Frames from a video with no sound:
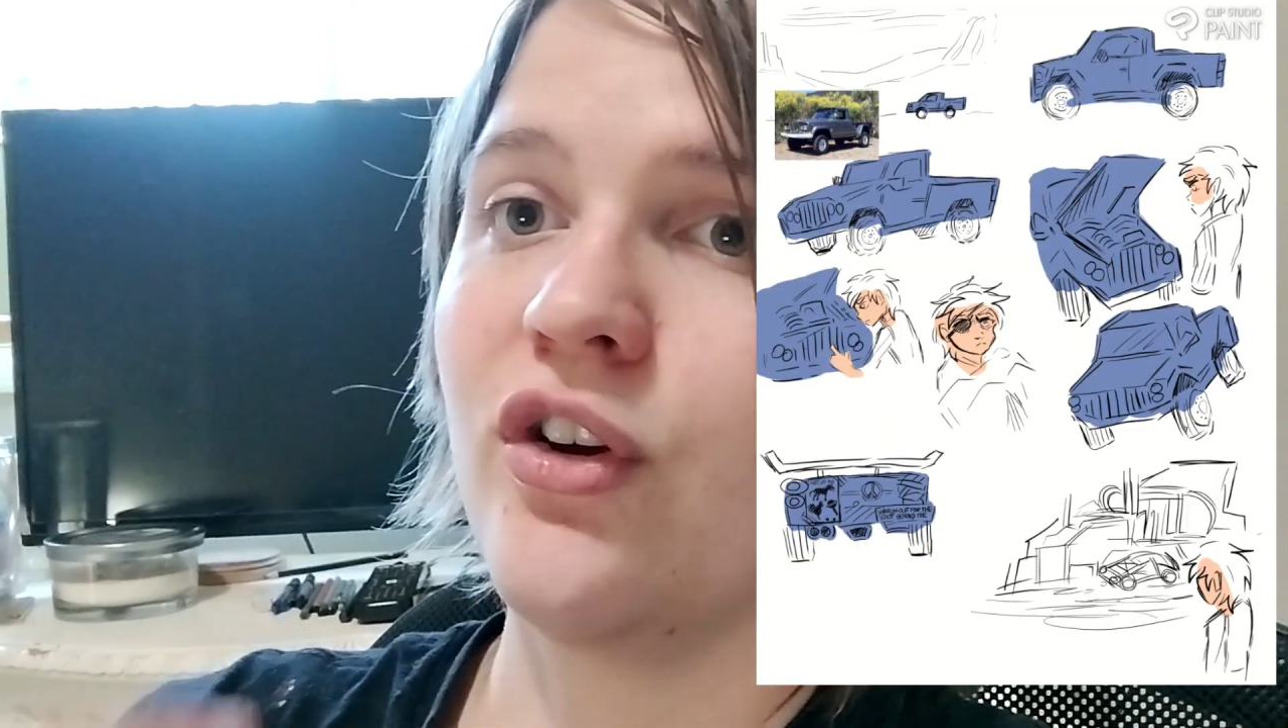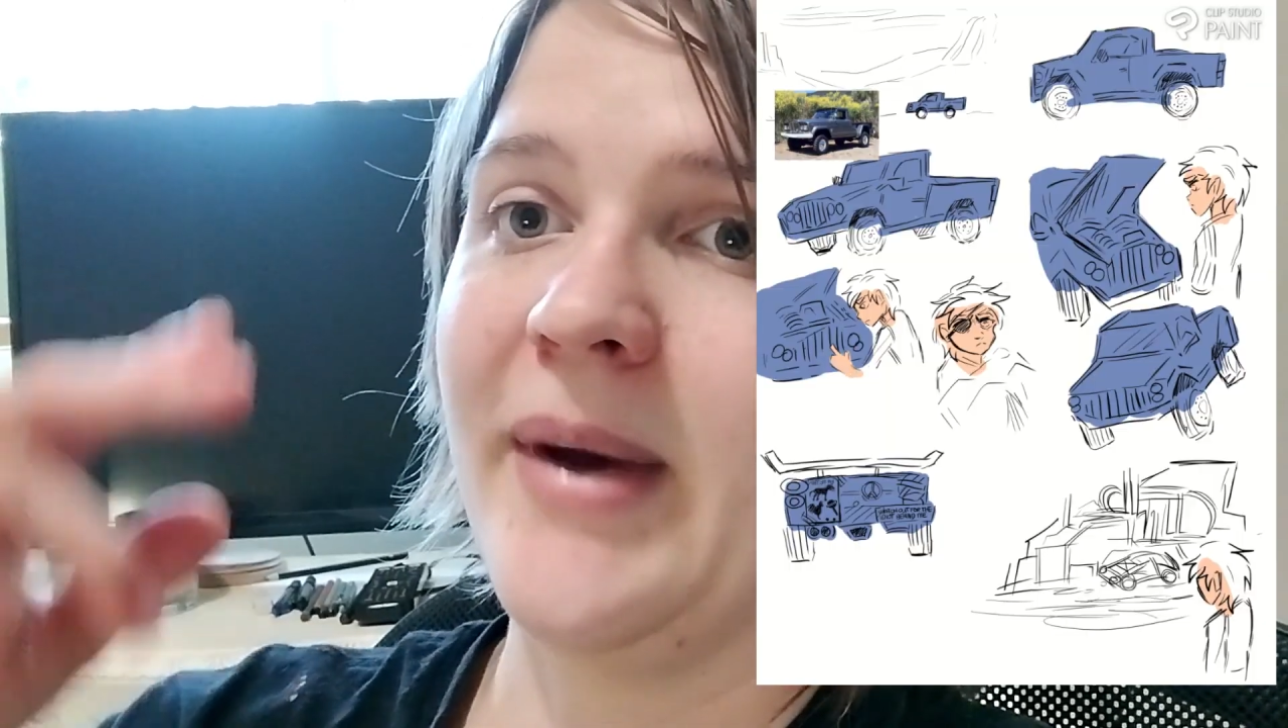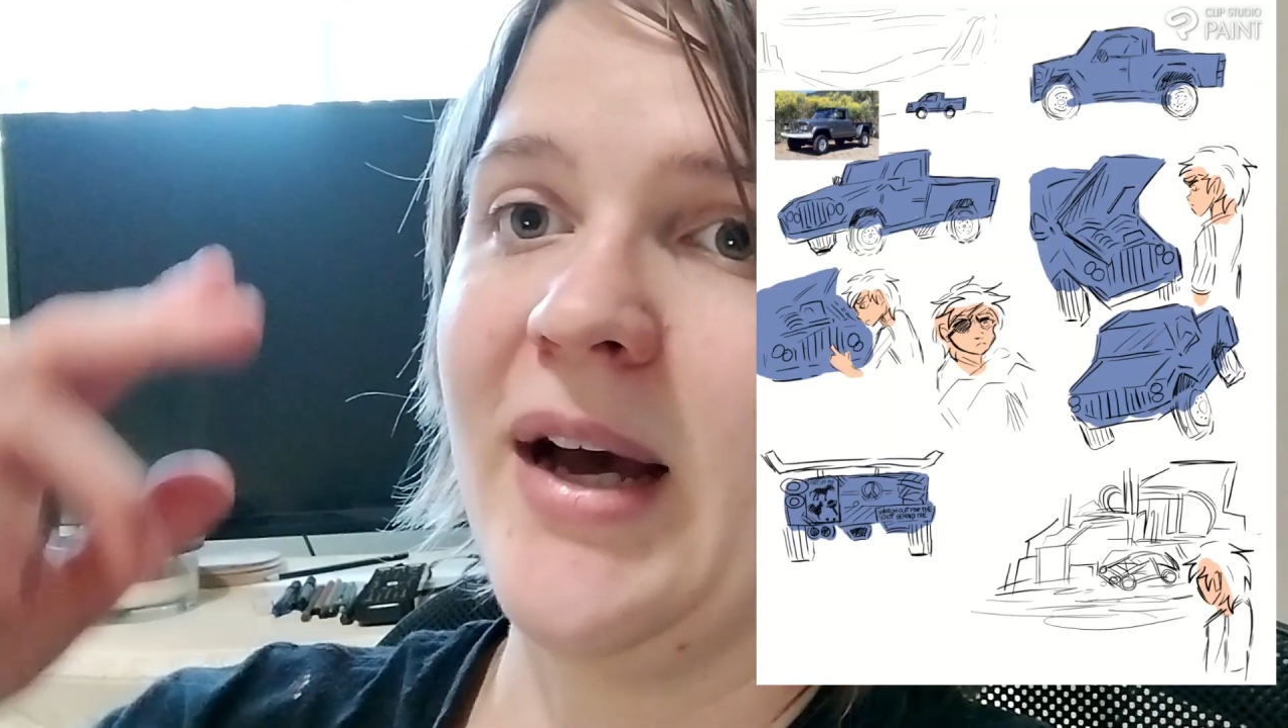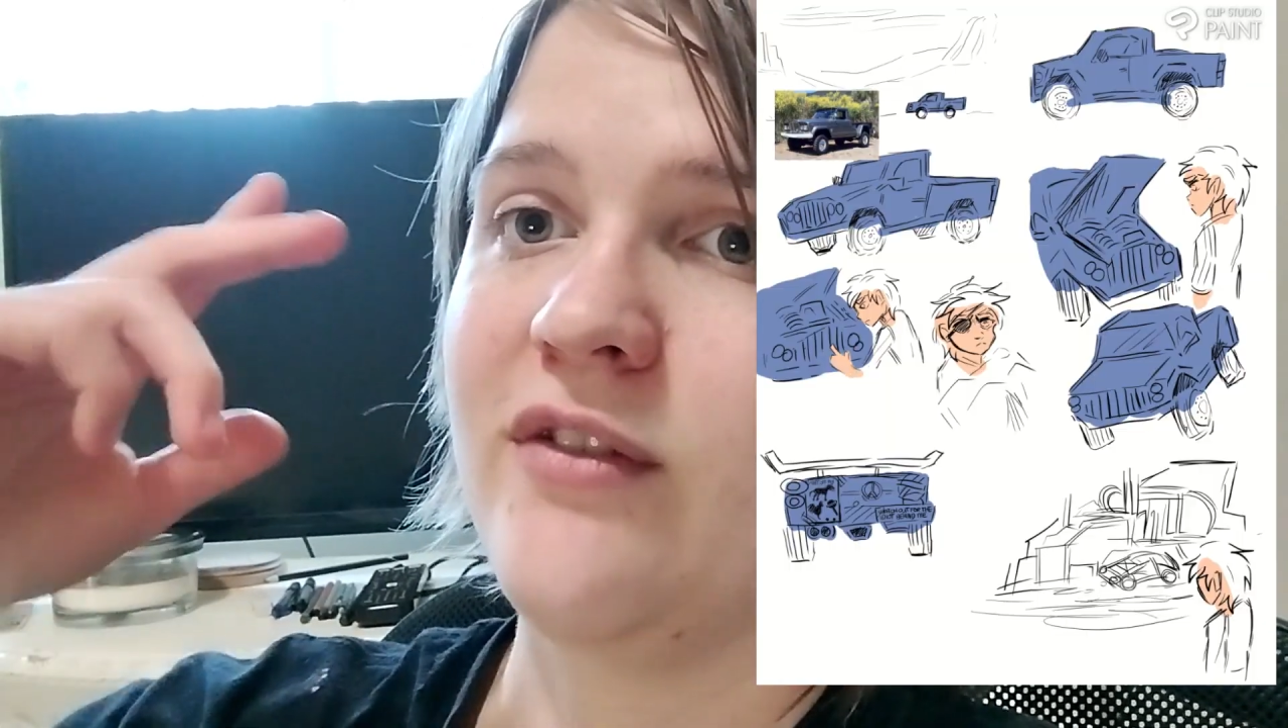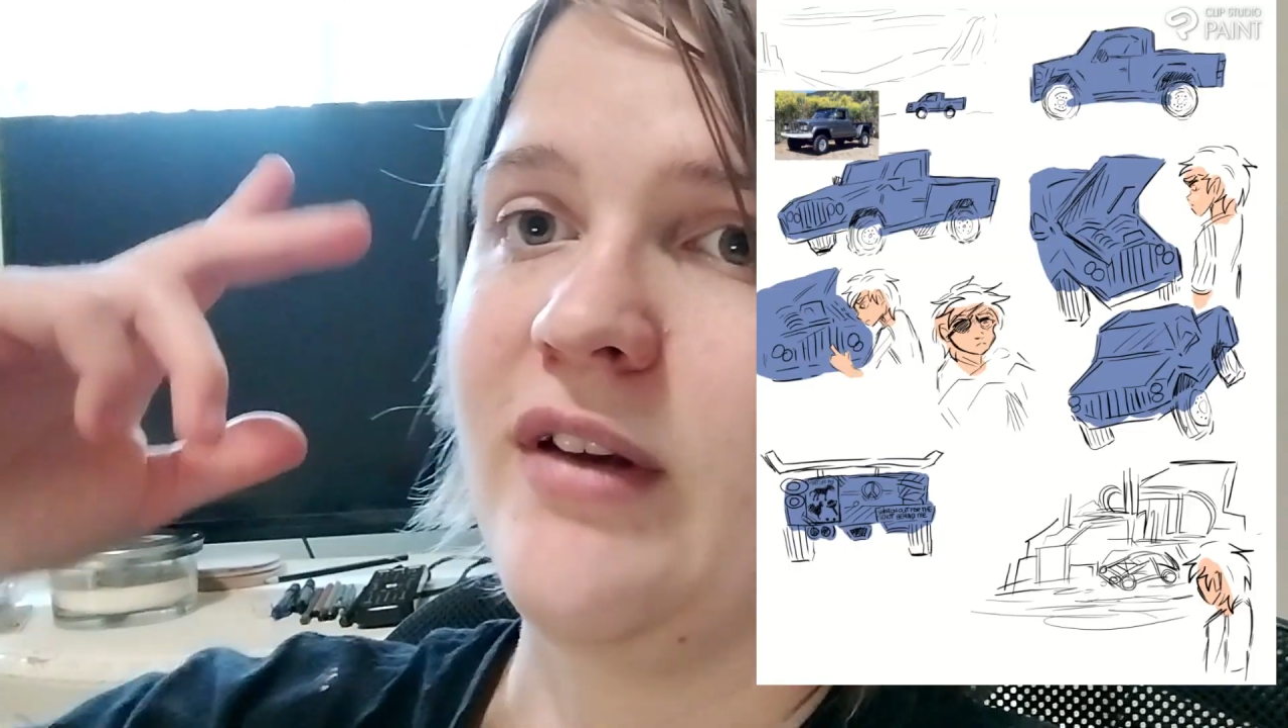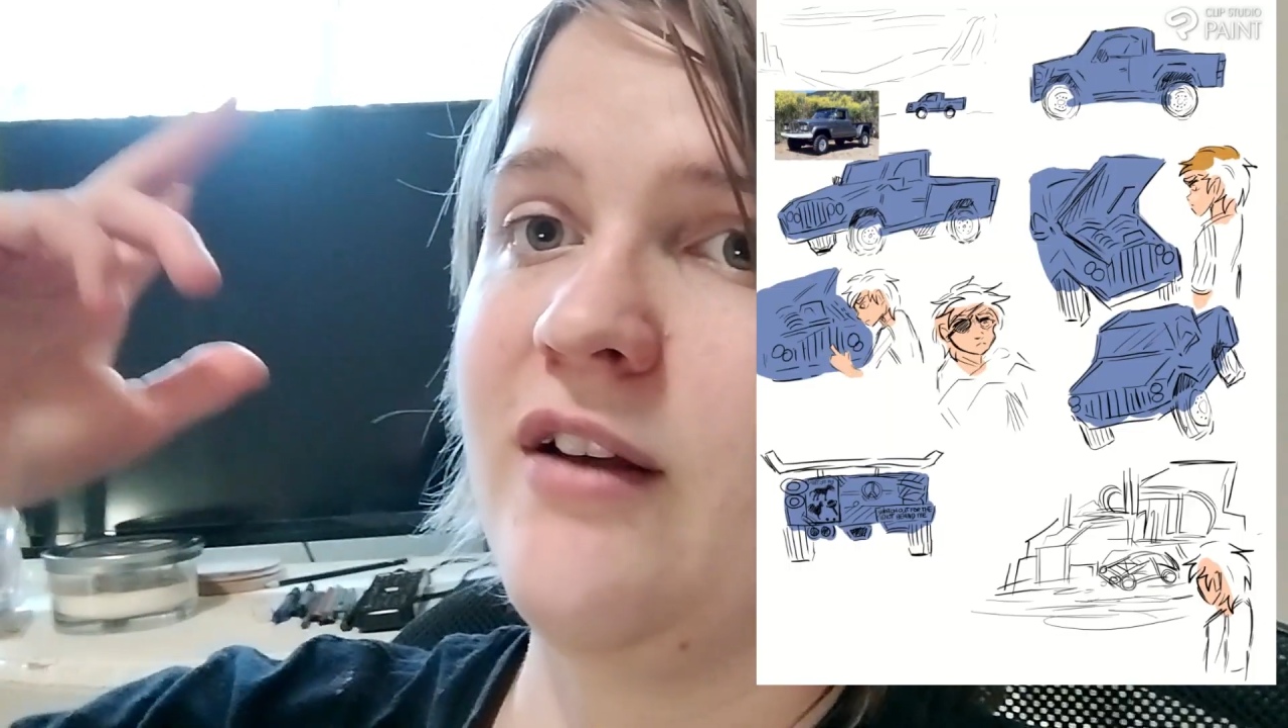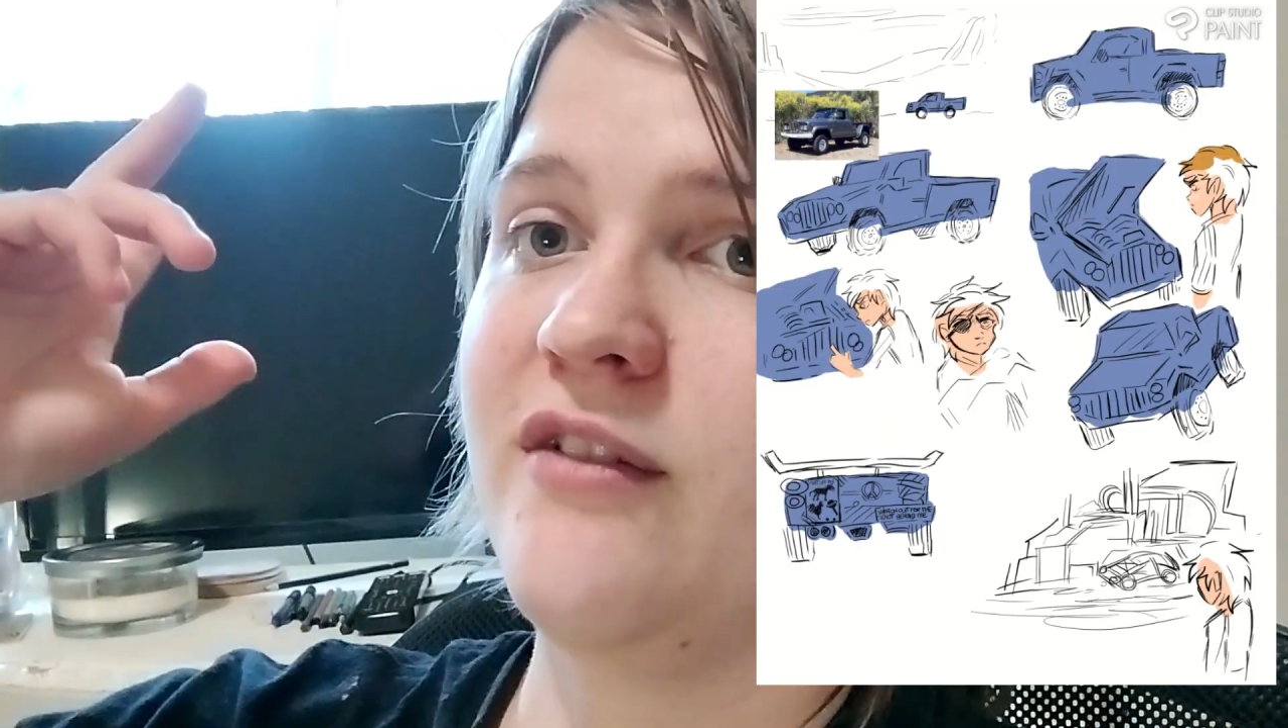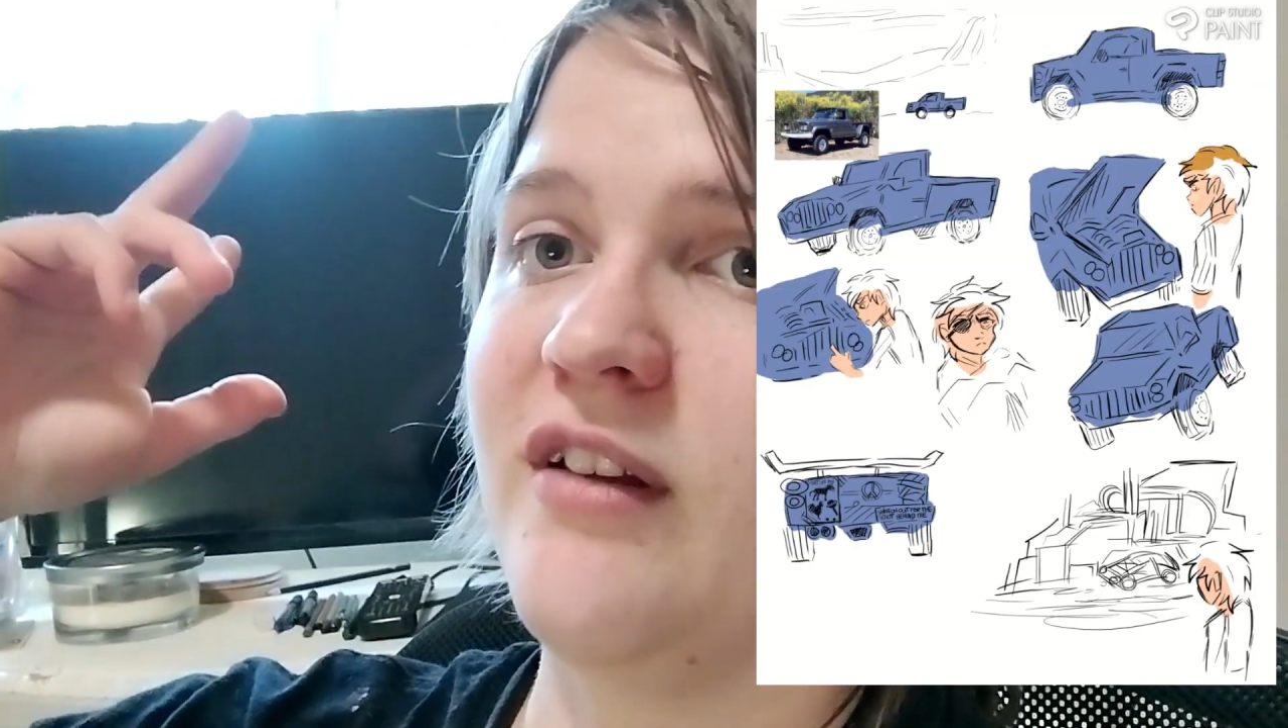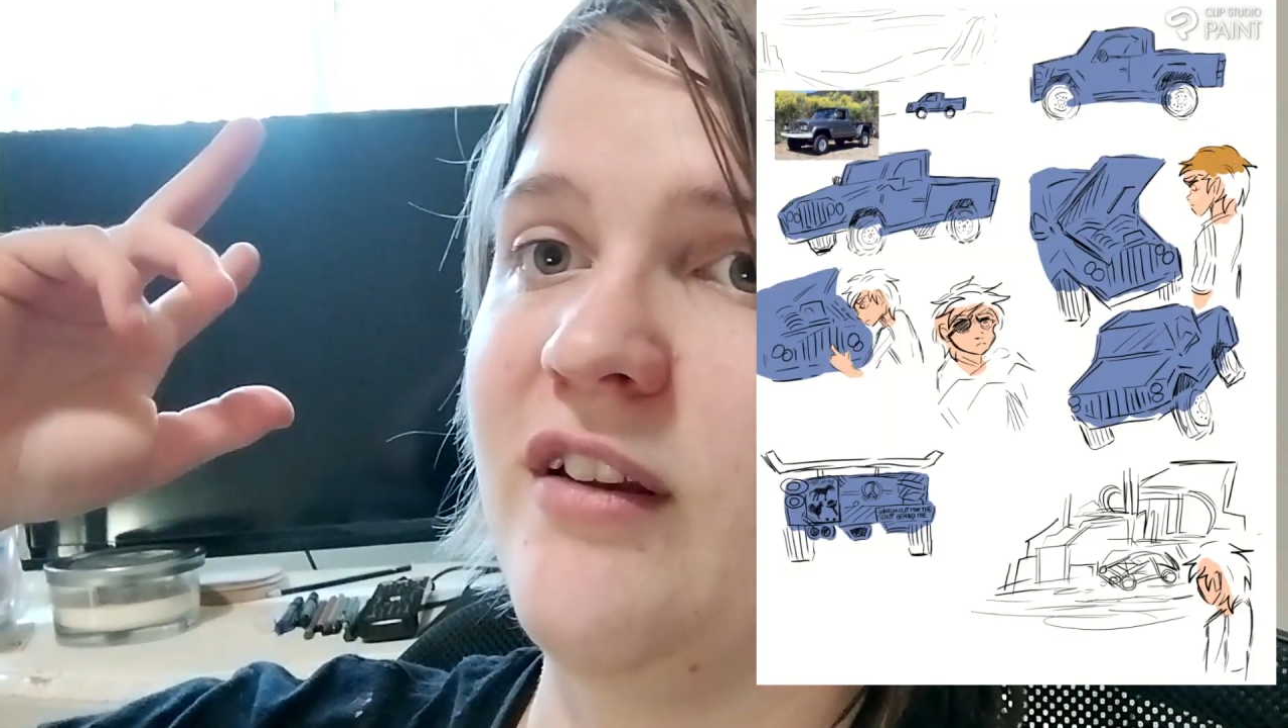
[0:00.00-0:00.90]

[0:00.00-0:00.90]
imagination